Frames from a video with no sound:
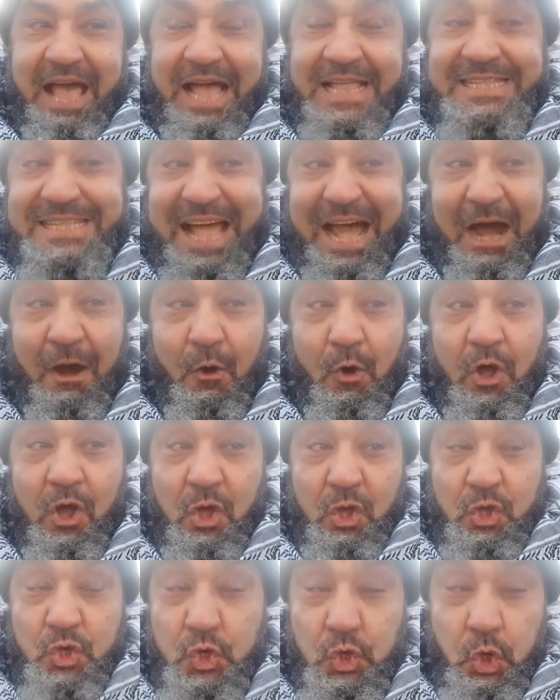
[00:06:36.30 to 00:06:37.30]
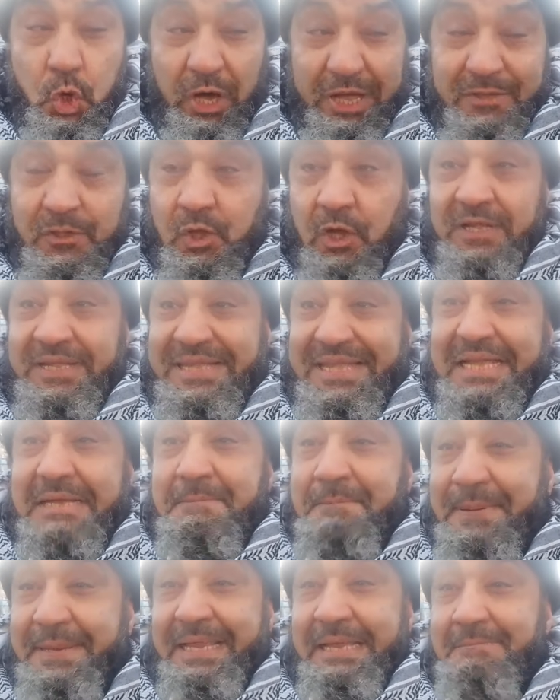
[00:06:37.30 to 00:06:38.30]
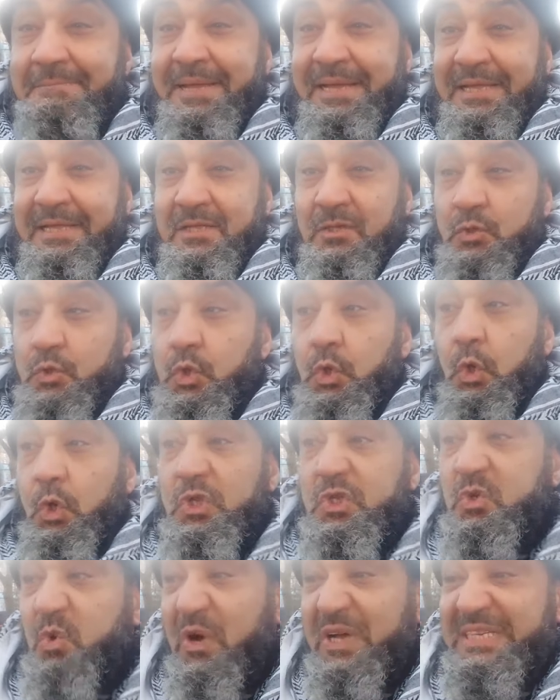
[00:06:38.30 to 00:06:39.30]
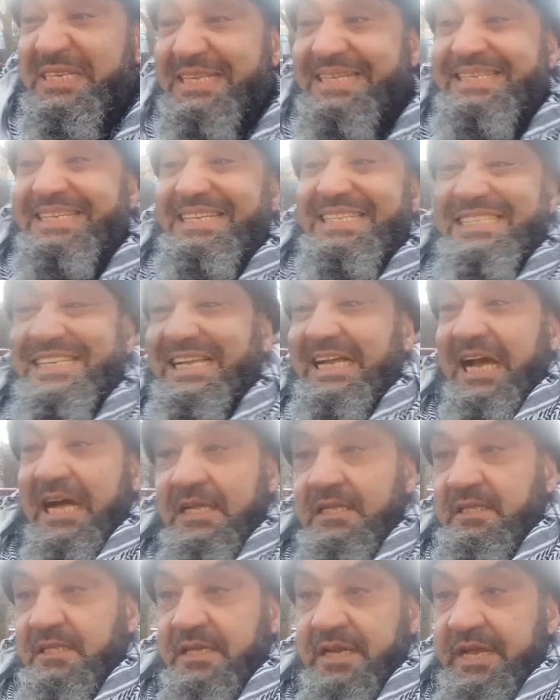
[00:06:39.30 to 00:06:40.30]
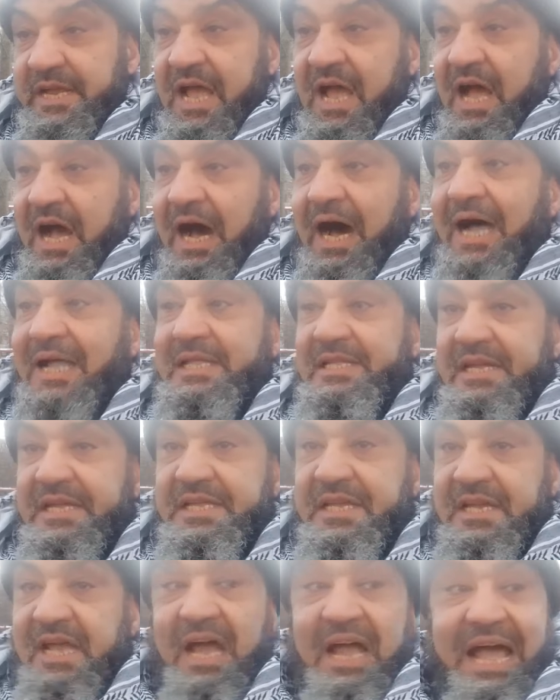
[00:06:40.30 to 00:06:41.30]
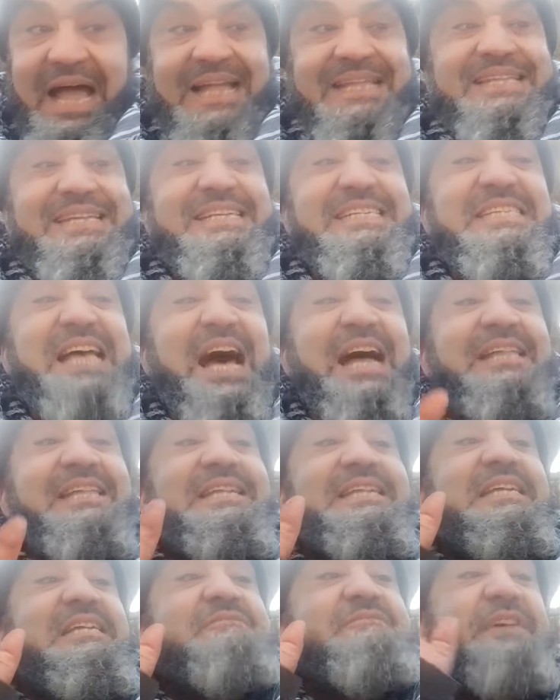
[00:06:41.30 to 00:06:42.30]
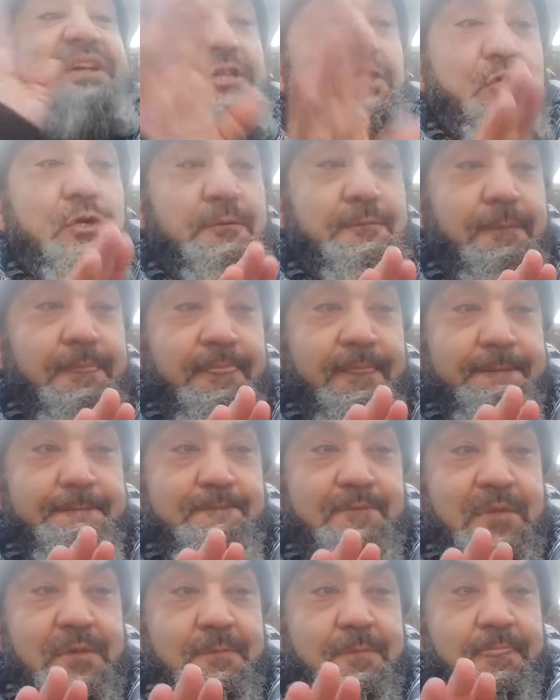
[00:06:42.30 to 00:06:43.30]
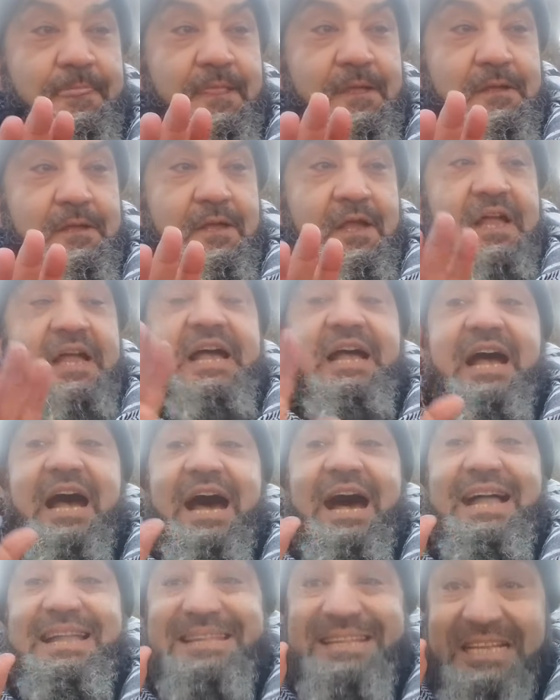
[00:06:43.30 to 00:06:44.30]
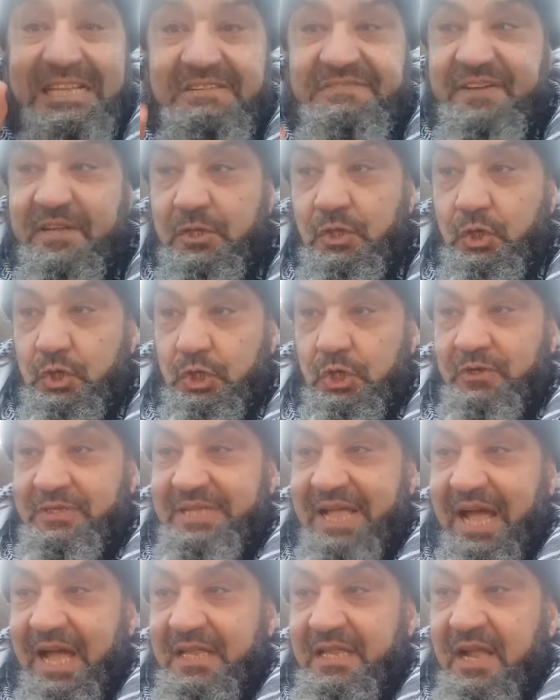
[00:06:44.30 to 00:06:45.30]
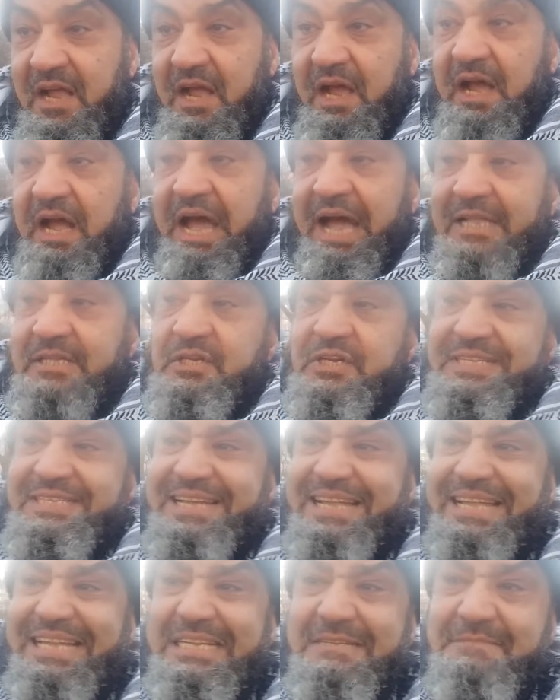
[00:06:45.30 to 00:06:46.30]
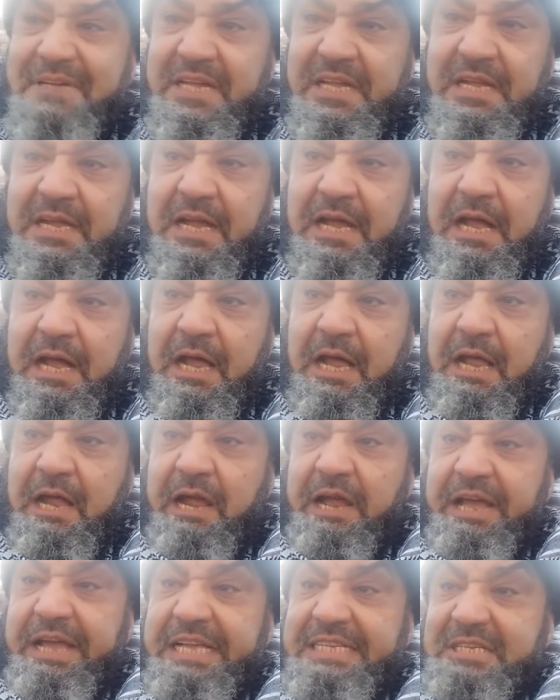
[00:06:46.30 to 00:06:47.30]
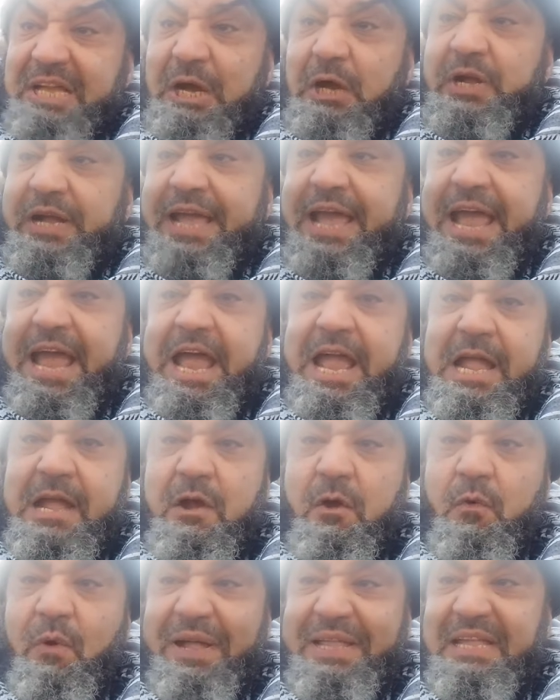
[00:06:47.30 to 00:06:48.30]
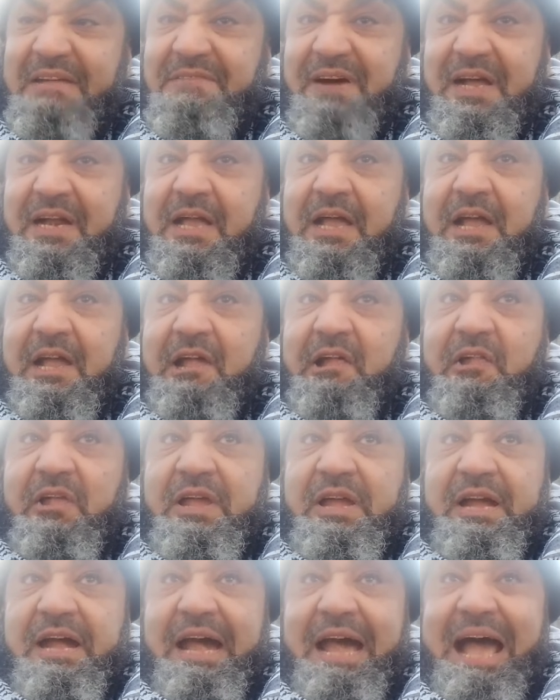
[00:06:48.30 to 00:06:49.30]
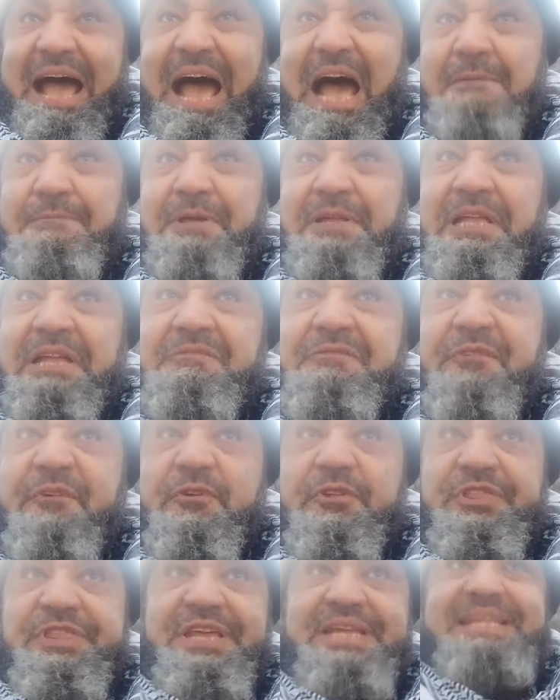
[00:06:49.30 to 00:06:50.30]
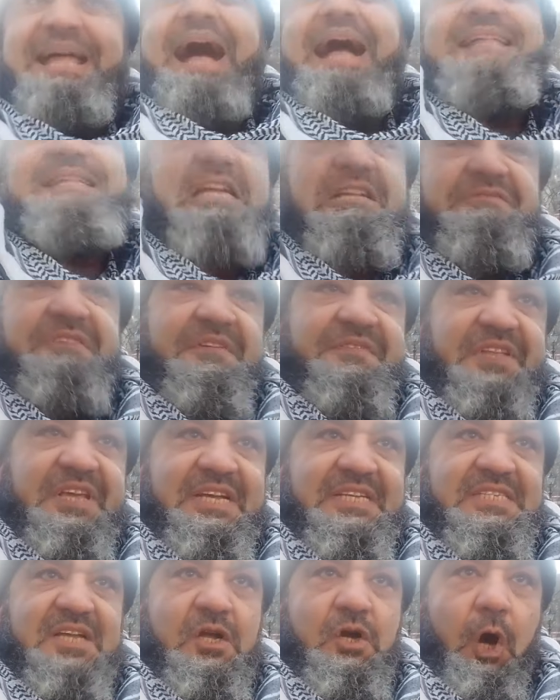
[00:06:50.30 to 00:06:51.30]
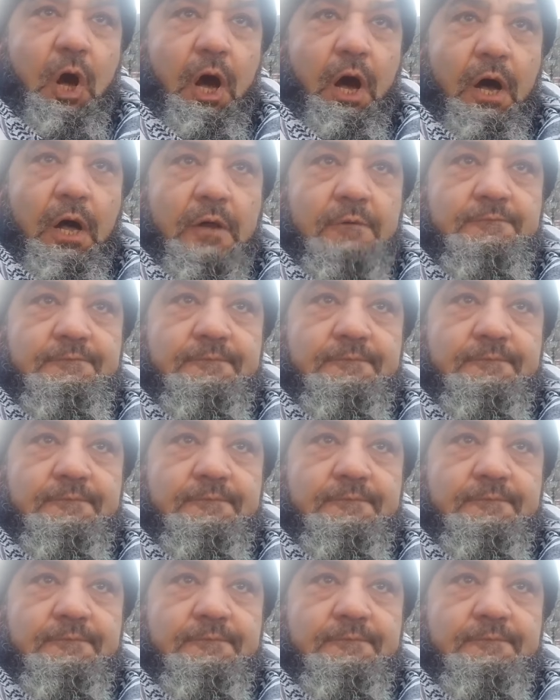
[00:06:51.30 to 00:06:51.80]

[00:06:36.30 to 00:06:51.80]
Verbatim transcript: And now you don't implement rules was in this country, 100 years, and these 100 video, 100 video showing that, and you're telling me is okay, whatever happened in 1450 years ago